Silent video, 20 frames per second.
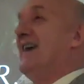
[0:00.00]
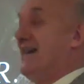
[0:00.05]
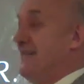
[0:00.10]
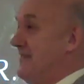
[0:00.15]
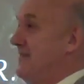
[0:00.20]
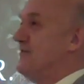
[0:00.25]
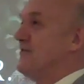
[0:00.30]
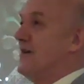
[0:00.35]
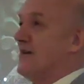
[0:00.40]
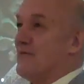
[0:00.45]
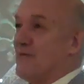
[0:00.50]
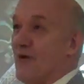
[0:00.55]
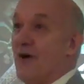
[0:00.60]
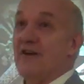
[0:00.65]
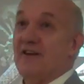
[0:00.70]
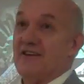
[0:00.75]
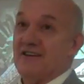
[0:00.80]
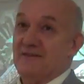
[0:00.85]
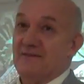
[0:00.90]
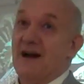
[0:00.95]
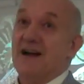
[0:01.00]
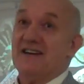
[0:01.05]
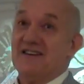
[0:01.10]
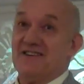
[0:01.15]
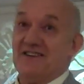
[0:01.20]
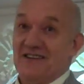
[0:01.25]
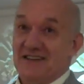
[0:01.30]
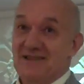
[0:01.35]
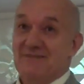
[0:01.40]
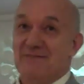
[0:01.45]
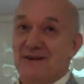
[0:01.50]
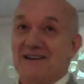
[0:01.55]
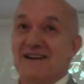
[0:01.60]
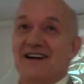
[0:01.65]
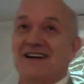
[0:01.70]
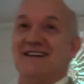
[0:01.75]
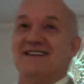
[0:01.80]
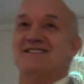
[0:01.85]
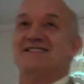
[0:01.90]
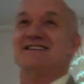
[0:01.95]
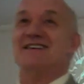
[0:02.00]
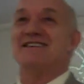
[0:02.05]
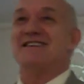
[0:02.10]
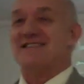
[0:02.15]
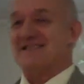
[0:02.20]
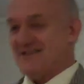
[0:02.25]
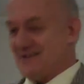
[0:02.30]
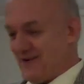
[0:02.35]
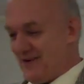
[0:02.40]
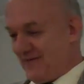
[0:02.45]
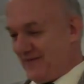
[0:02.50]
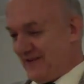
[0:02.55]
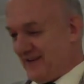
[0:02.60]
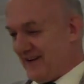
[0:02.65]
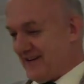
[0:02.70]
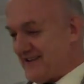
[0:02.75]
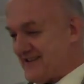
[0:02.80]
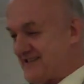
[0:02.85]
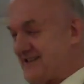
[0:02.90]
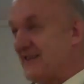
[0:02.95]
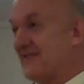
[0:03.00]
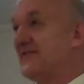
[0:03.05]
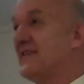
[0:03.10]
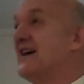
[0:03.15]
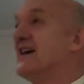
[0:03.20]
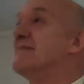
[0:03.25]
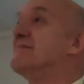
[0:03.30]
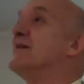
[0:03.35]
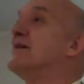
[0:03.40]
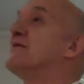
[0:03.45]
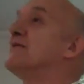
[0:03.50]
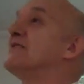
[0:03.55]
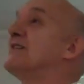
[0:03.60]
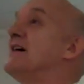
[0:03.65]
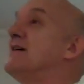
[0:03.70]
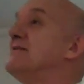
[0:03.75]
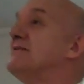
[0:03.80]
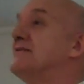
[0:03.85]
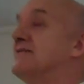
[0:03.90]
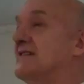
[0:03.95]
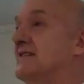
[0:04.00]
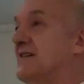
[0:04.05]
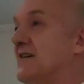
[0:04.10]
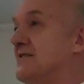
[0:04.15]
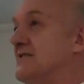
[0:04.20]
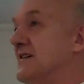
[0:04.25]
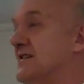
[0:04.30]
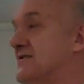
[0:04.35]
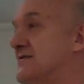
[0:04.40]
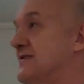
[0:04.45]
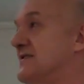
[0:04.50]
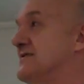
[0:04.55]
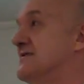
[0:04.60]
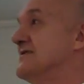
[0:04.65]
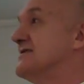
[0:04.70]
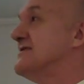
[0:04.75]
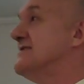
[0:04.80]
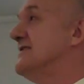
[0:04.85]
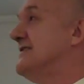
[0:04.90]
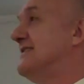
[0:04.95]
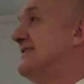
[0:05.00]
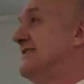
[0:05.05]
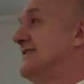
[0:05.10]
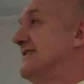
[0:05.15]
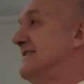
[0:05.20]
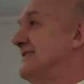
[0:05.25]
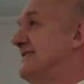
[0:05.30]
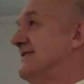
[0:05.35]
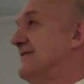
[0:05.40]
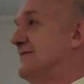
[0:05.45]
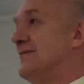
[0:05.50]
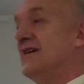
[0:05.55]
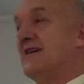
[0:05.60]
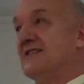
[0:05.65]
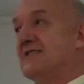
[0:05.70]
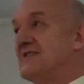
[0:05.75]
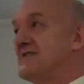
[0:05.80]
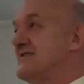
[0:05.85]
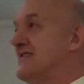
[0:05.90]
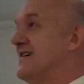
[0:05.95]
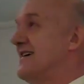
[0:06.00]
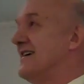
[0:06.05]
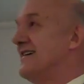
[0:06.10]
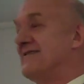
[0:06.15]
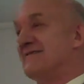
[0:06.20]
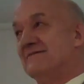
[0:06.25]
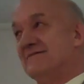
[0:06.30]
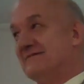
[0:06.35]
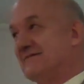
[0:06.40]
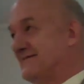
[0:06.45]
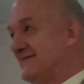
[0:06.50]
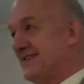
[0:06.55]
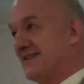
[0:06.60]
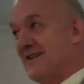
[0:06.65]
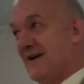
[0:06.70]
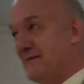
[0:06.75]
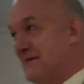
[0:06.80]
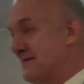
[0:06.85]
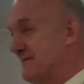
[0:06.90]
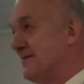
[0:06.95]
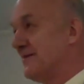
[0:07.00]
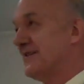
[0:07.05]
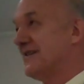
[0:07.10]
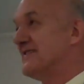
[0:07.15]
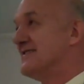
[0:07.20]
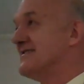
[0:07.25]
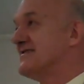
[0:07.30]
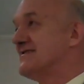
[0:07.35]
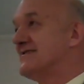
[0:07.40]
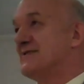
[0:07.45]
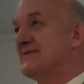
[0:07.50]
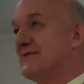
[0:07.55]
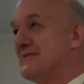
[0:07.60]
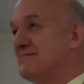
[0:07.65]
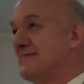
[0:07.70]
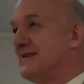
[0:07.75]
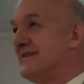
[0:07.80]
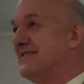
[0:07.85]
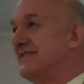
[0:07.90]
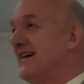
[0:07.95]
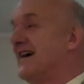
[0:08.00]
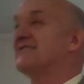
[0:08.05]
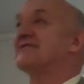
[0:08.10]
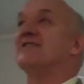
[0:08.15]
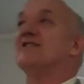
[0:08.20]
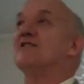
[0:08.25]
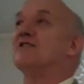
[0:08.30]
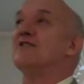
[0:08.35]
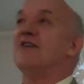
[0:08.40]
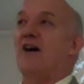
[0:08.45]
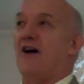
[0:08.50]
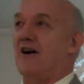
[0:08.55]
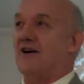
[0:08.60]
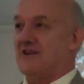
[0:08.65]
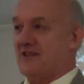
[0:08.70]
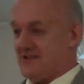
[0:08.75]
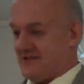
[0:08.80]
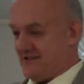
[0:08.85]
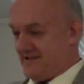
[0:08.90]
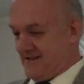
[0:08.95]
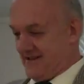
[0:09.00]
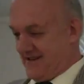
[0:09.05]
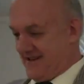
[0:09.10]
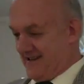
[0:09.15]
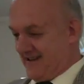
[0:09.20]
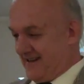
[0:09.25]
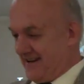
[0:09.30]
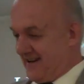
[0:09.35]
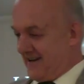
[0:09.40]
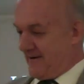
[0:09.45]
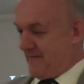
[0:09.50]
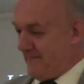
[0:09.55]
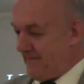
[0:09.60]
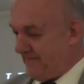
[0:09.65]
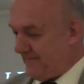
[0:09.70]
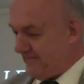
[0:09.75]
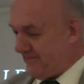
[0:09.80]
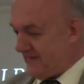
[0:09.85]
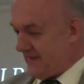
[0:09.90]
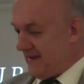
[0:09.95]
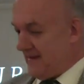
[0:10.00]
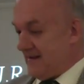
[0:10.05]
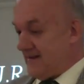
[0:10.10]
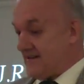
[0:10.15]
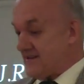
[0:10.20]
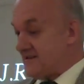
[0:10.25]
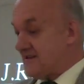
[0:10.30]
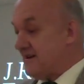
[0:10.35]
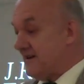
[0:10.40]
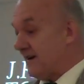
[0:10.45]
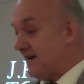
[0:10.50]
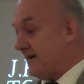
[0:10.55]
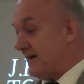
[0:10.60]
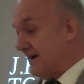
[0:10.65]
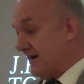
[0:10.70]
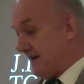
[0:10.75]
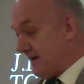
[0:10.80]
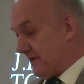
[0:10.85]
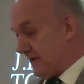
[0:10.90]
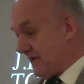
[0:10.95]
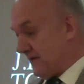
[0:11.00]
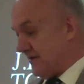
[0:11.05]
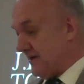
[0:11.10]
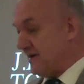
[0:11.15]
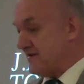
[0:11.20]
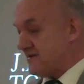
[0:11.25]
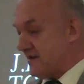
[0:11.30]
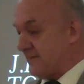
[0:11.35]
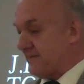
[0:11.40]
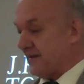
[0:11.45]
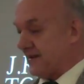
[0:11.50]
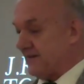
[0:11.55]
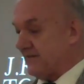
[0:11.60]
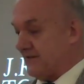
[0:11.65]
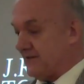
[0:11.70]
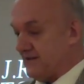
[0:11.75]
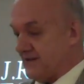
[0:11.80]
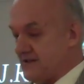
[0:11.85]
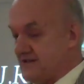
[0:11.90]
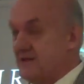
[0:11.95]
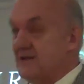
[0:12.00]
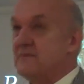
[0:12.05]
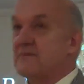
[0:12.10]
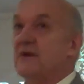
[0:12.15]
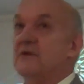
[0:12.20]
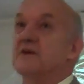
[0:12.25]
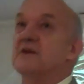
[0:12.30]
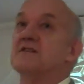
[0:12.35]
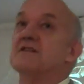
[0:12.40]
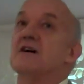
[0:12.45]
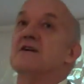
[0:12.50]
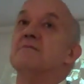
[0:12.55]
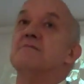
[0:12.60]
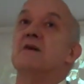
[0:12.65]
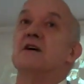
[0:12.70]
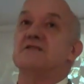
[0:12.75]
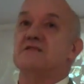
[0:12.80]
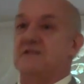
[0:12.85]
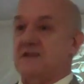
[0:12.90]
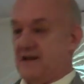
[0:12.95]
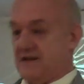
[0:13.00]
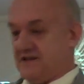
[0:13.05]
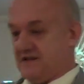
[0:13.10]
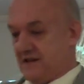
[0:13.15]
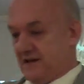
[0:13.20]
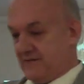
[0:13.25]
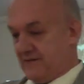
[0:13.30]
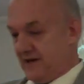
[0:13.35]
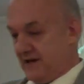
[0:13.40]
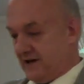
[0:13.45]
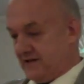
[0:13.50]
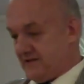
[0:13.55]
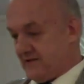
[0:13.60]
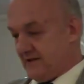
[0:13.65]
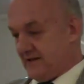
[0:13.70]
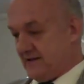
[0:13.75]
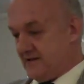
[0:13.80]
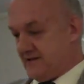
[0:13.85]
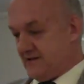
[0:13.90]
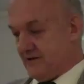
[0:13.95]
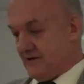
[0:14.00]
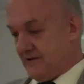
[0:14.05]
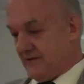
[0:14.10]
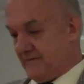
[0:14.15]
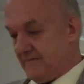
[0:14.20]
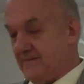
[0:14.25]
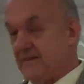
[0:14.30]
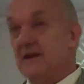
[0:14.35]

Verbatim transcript: I've never read one of them, actually, but I can see there's an awful lot of stuff there. But without the Codex Regius, well, as I say, the comic book industry would be at a loss. Still, we would know something of all this, but we'd know much less than we actually do.